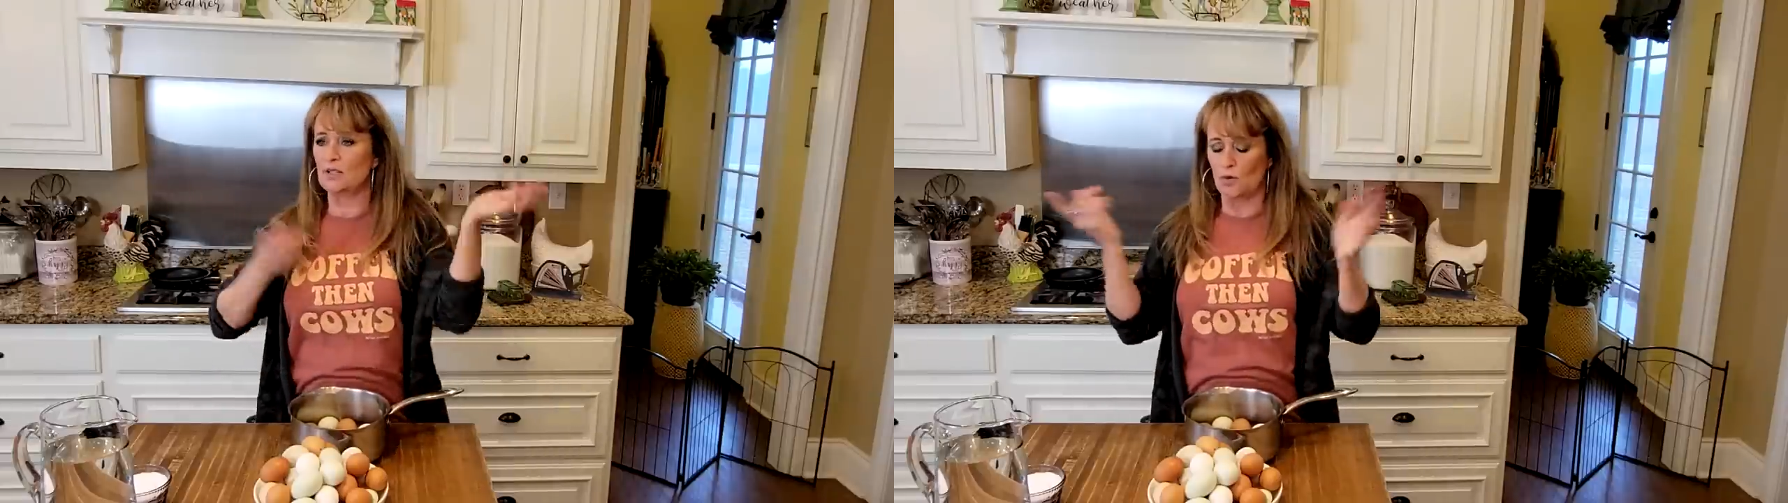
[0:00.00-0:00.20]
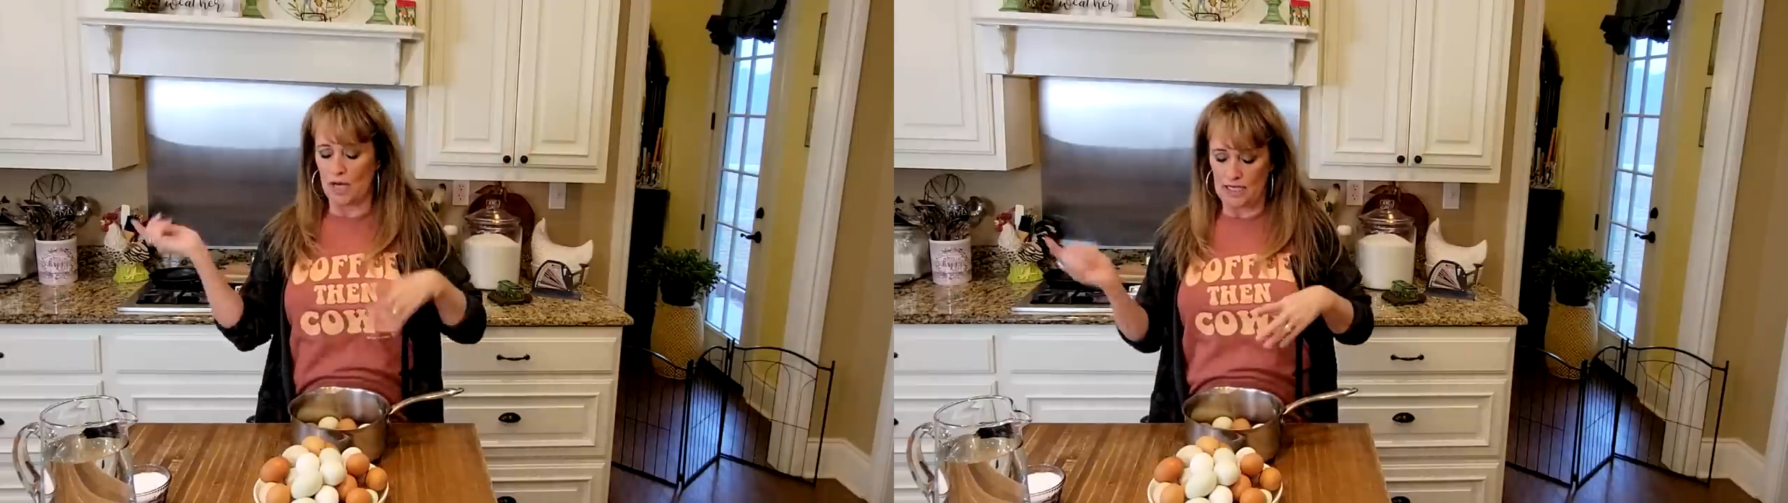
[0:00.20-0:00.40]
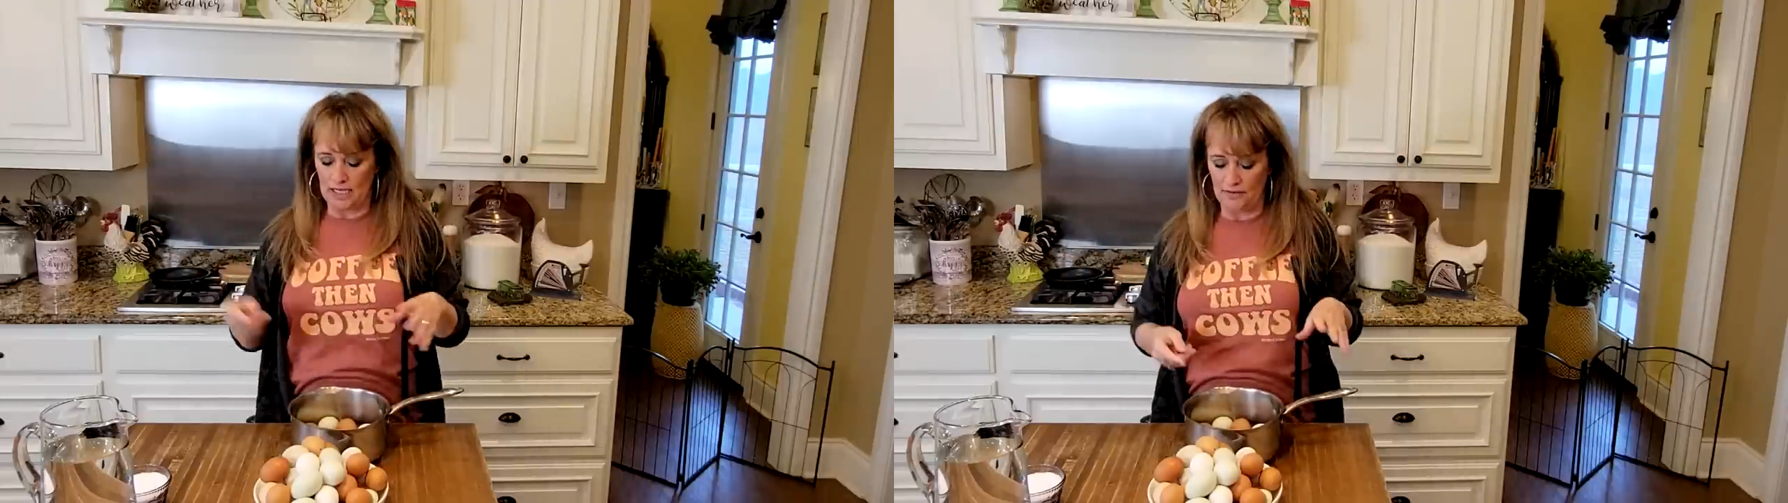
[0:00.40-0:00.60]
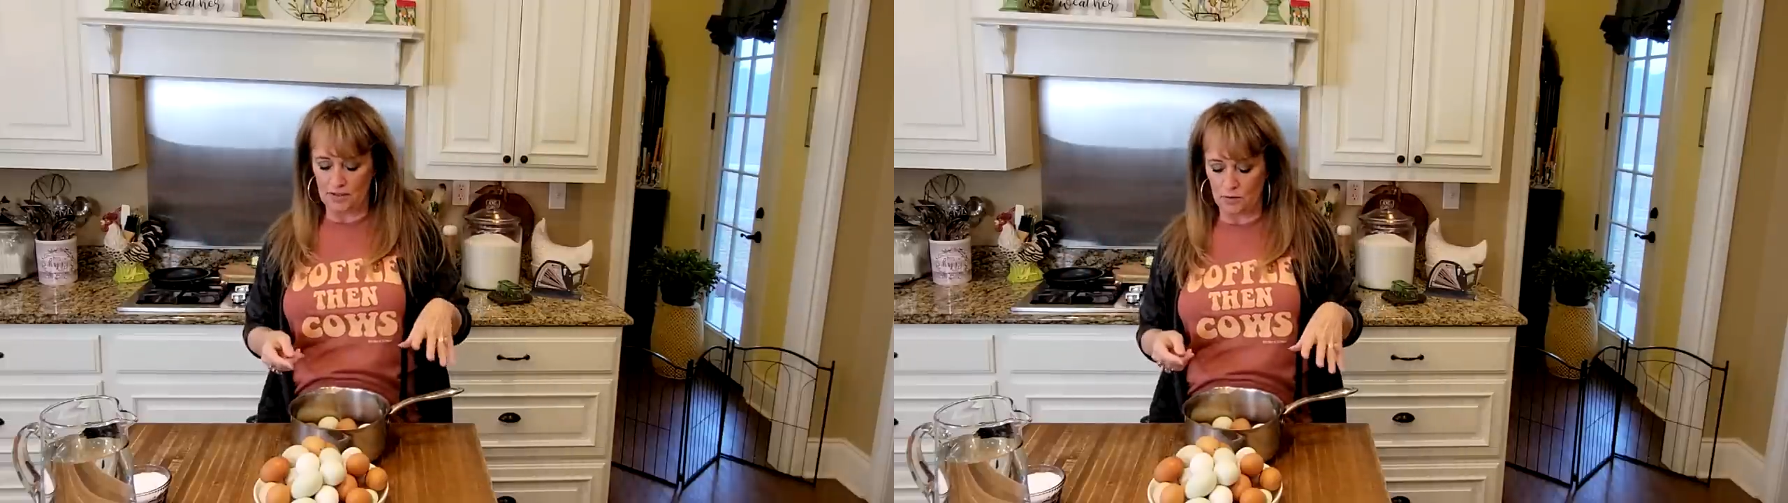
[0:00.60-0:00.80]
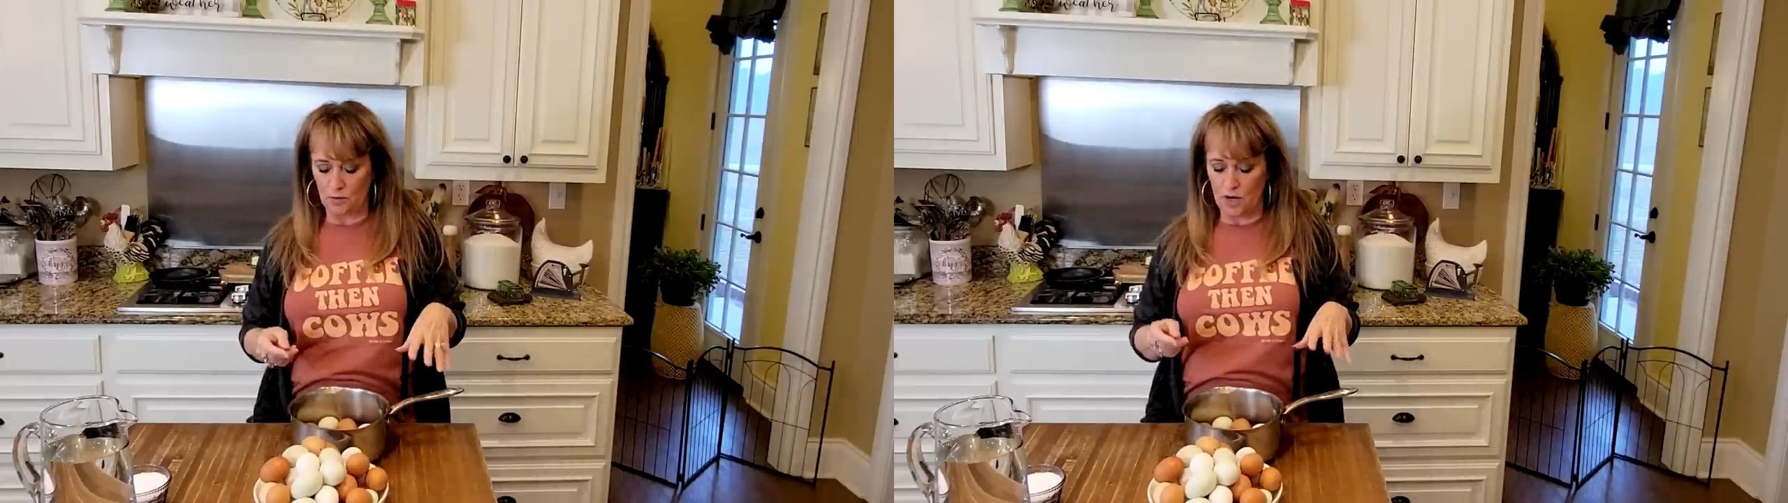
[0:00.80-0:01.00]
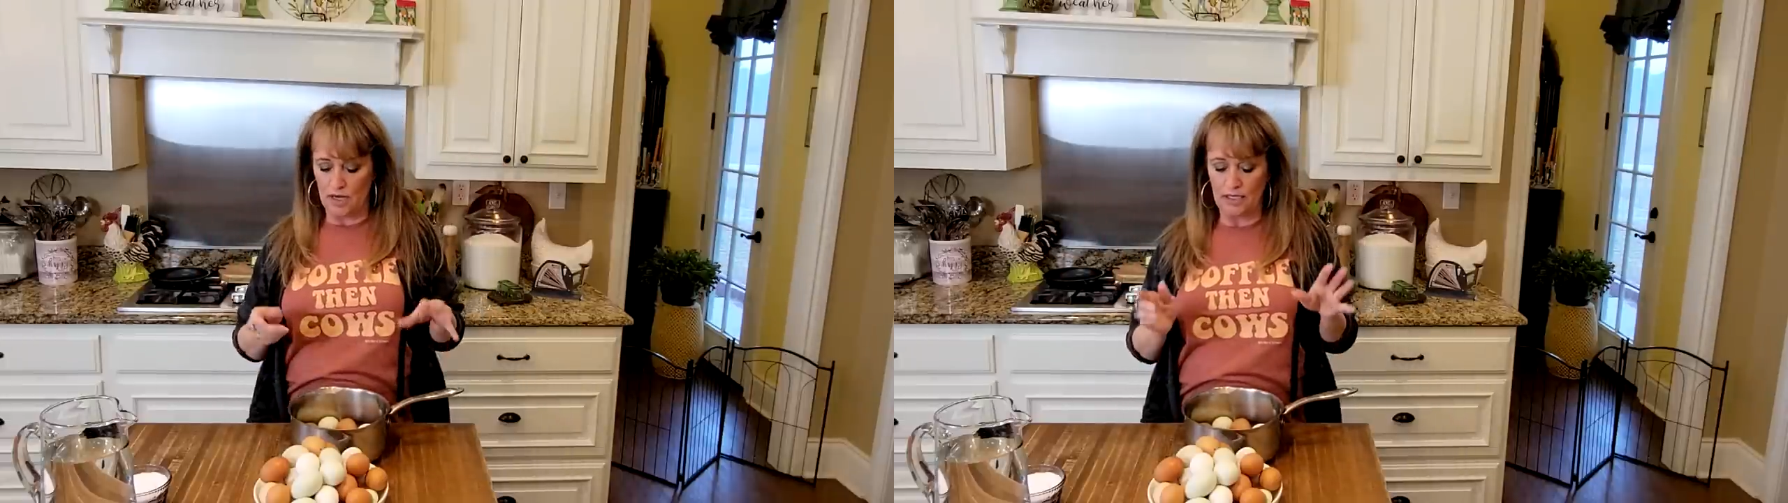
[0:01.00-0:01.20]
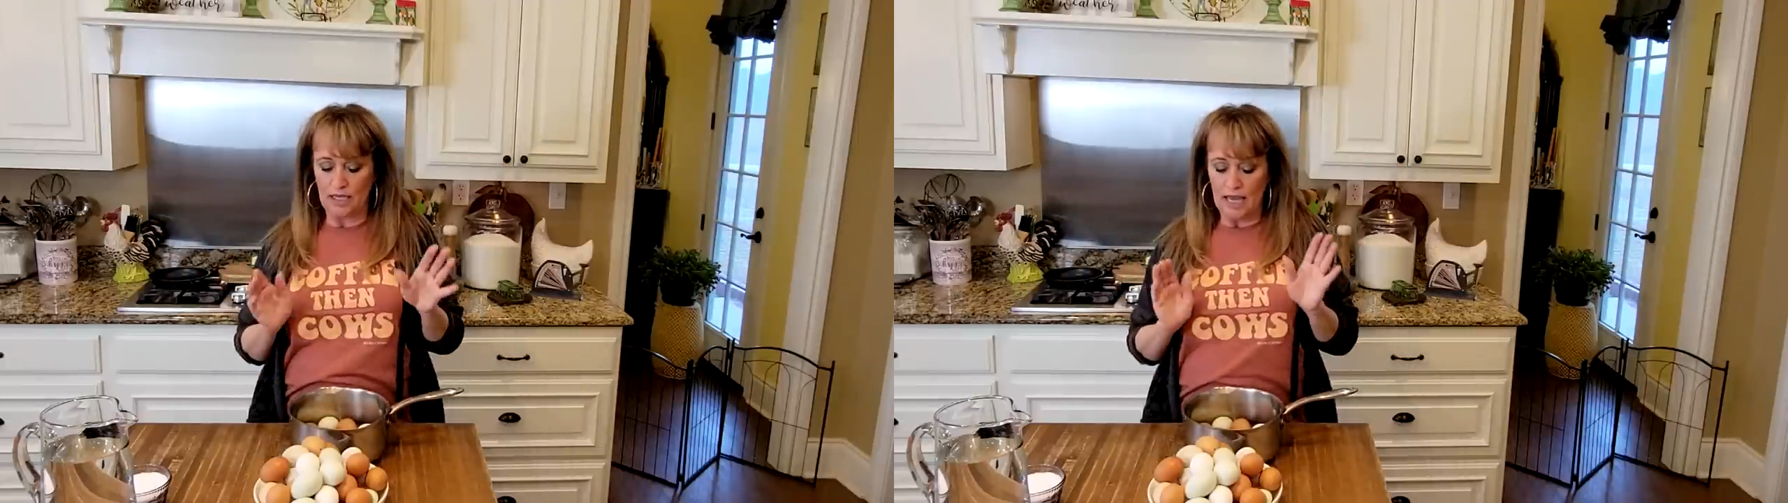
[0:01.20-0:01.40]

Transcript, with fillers: away left and right